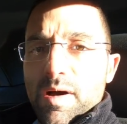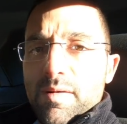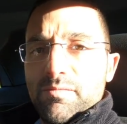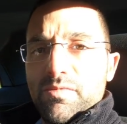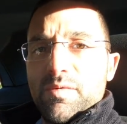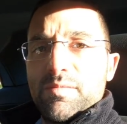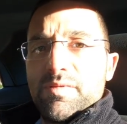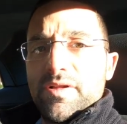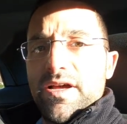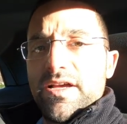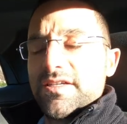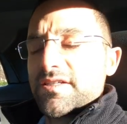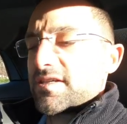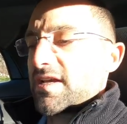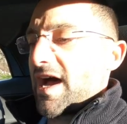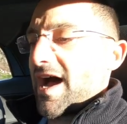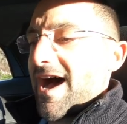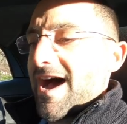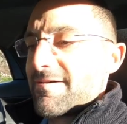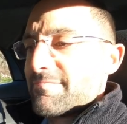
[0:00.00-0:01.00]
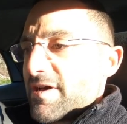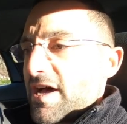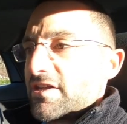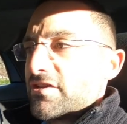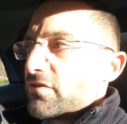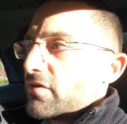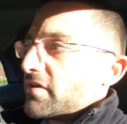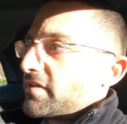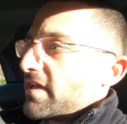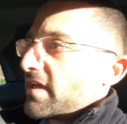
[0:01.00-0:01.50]
pump replaced. I'm not
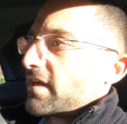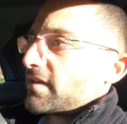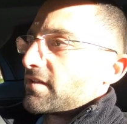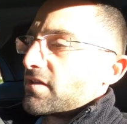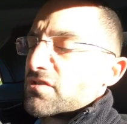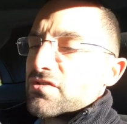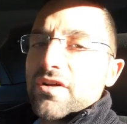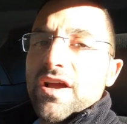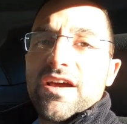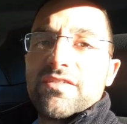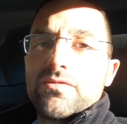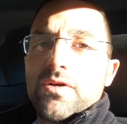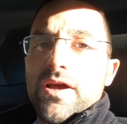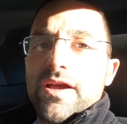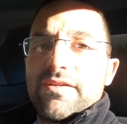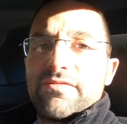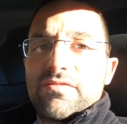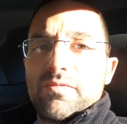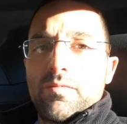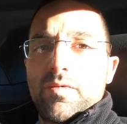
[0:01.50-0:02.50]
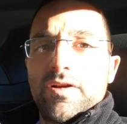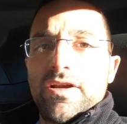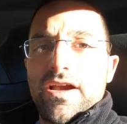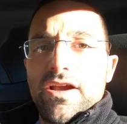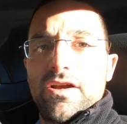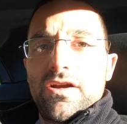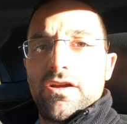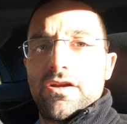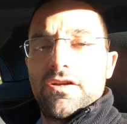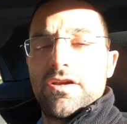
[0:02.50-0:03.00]
doing that on the driveway. From what
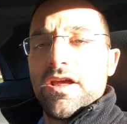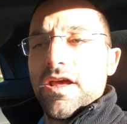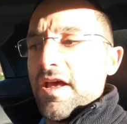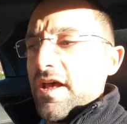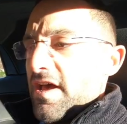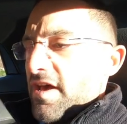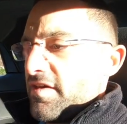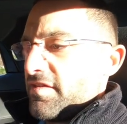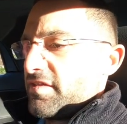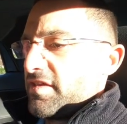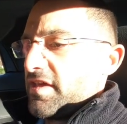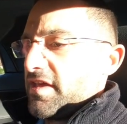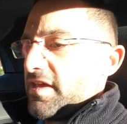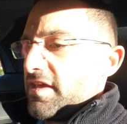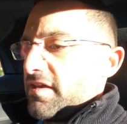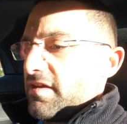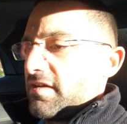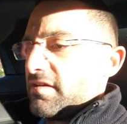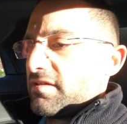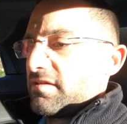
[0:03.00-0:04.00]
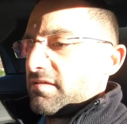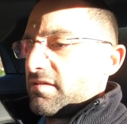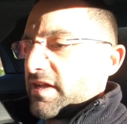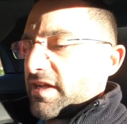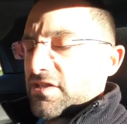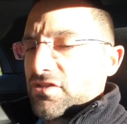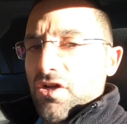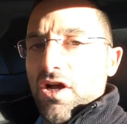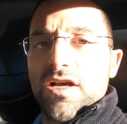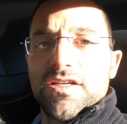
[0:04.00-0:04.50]
I heard, the
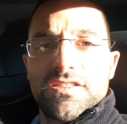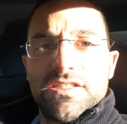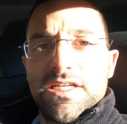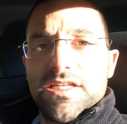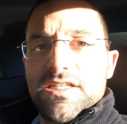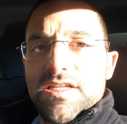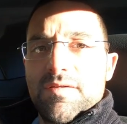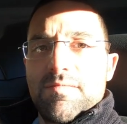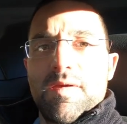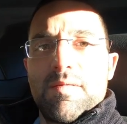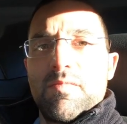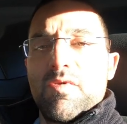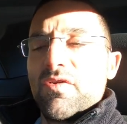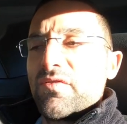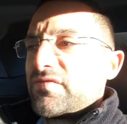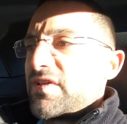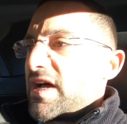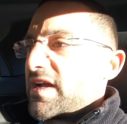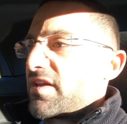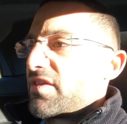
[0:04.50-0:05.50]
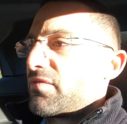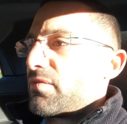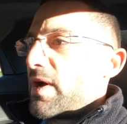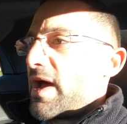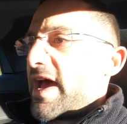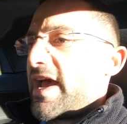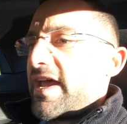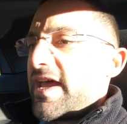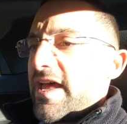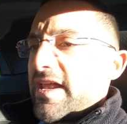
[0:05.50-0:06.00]
exhaust needs to be moved out of the
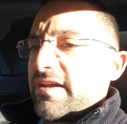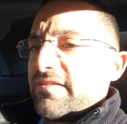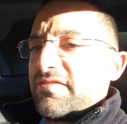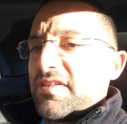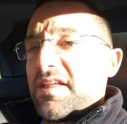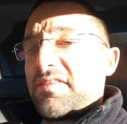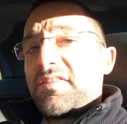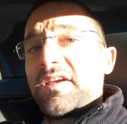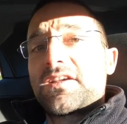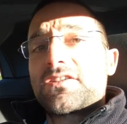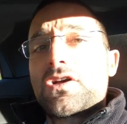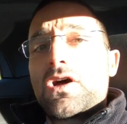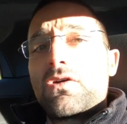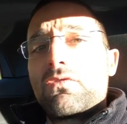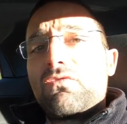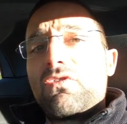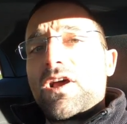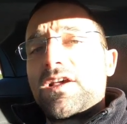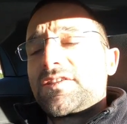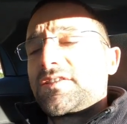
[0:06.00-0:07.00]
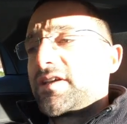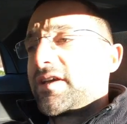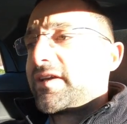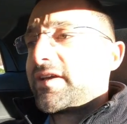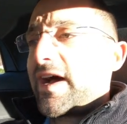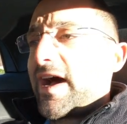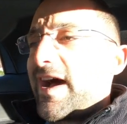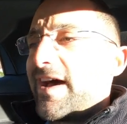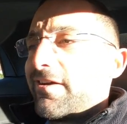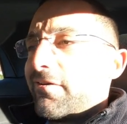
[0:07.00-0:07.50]
way, and if that thing's all
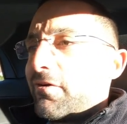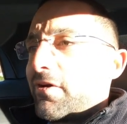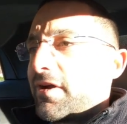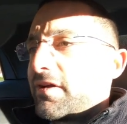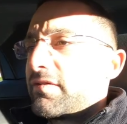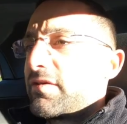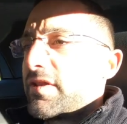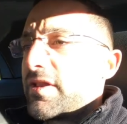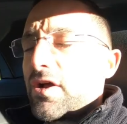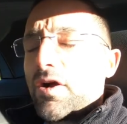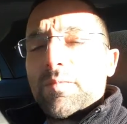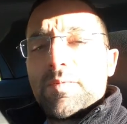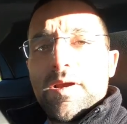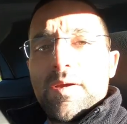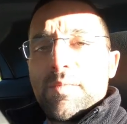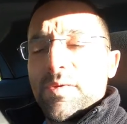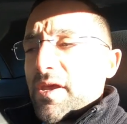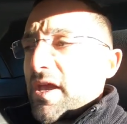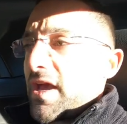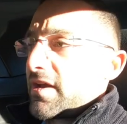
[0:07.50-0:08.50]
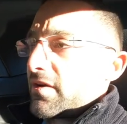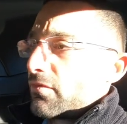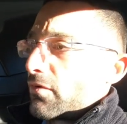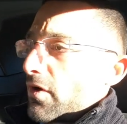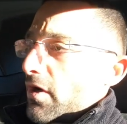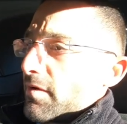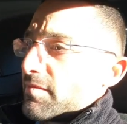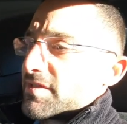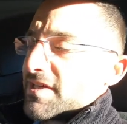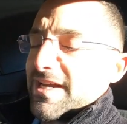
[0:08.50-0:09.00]
rusted, I don't want to really open up a can of
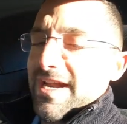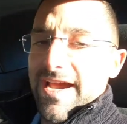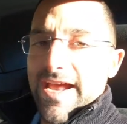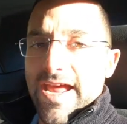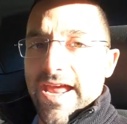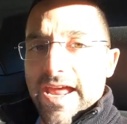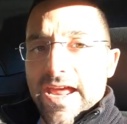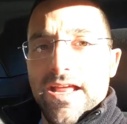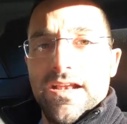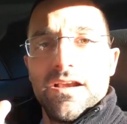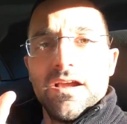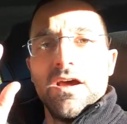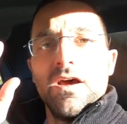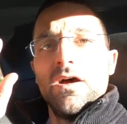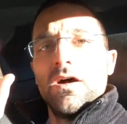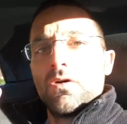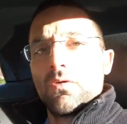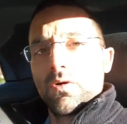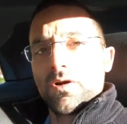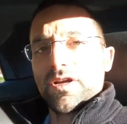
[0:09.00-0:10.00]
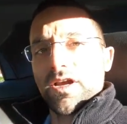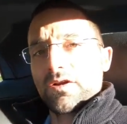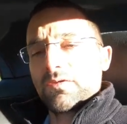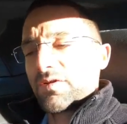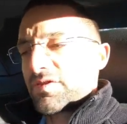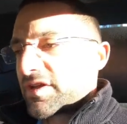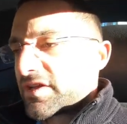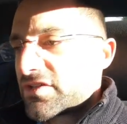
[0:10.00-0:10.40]
worms, and I hate working with